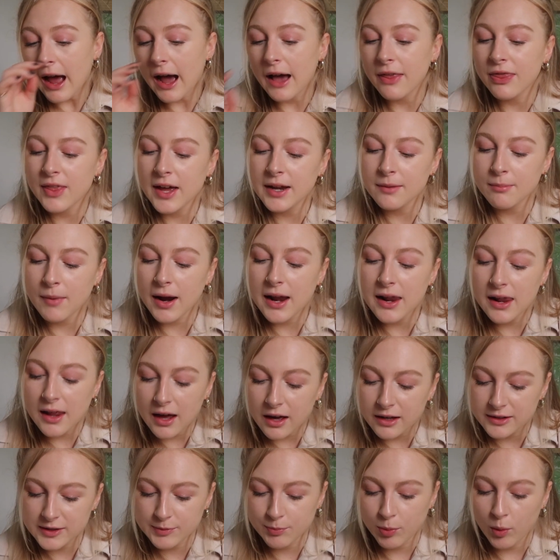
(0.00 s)
And then my
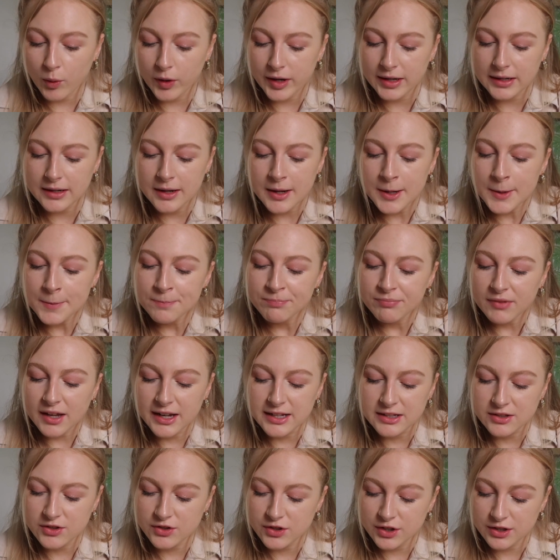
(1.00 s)
last point
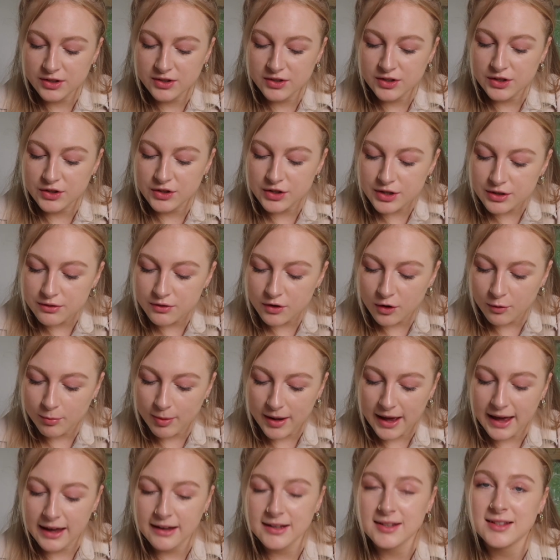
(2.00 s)
is just to do your
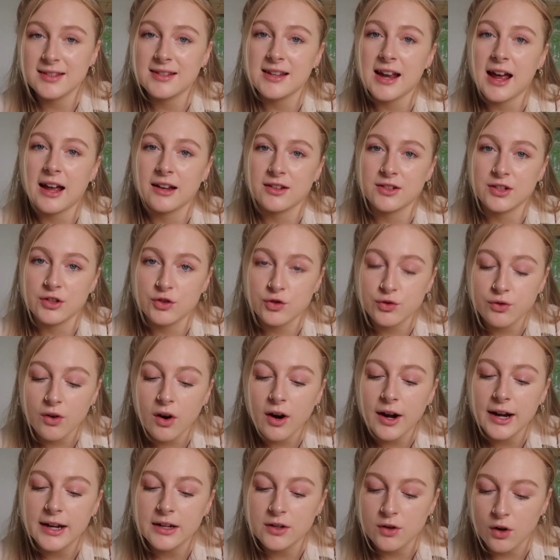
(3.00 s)
best and to
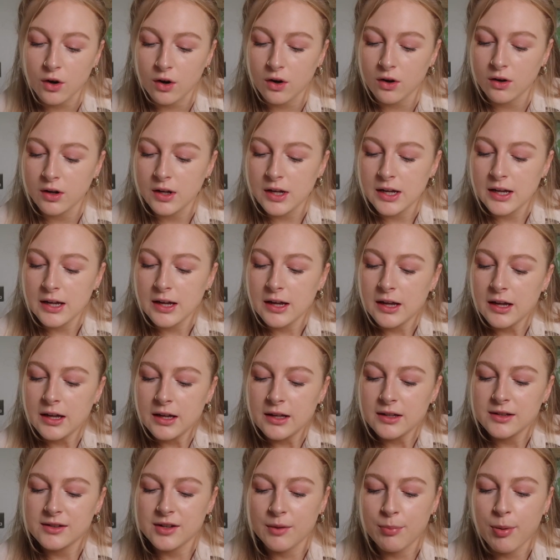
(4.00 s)
try not
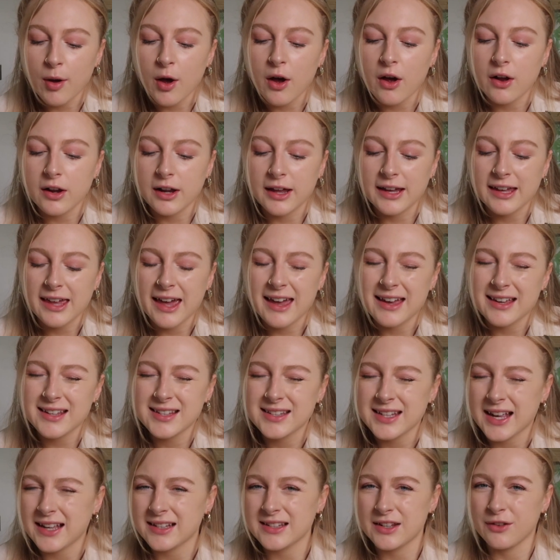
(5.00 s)
to put like
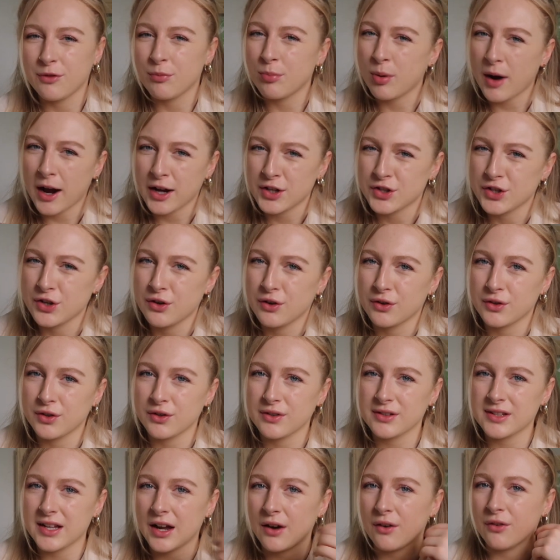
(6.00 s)
excessive pressure on
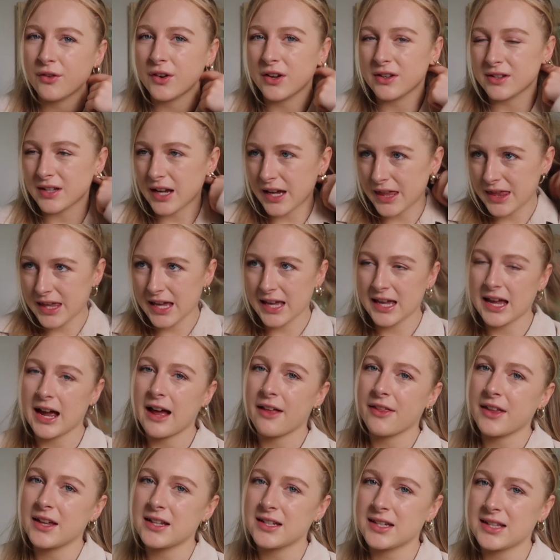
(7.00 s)
yourself, because I think
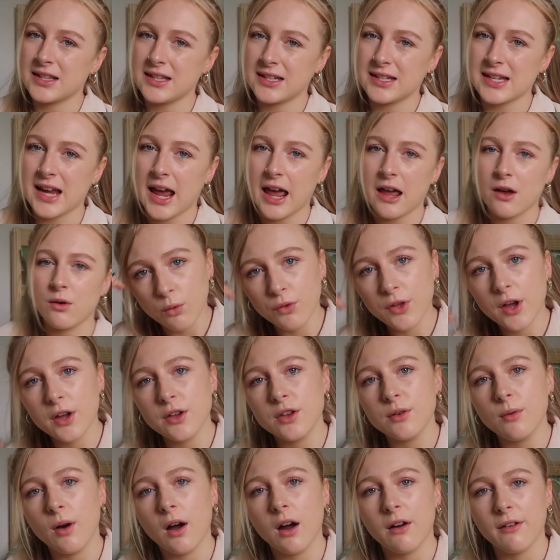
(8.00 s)
at the end of the day, although
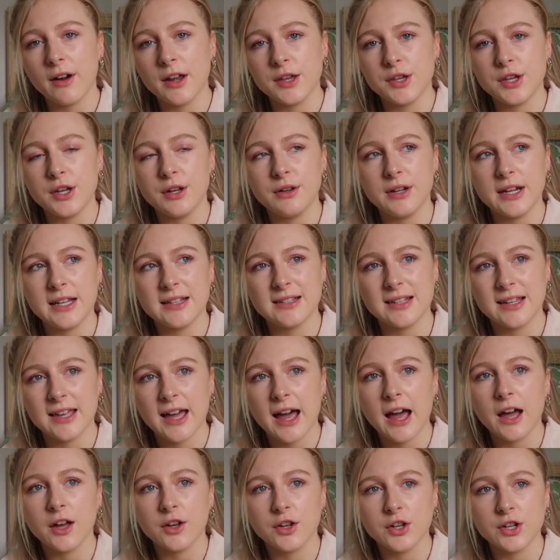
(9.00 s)
you are at uni to
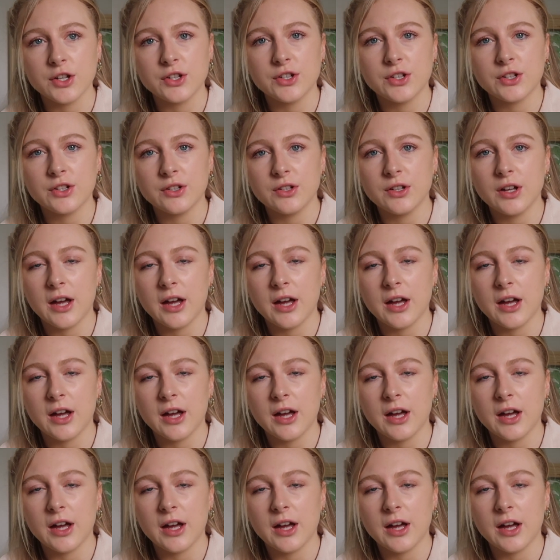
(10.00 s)
get a good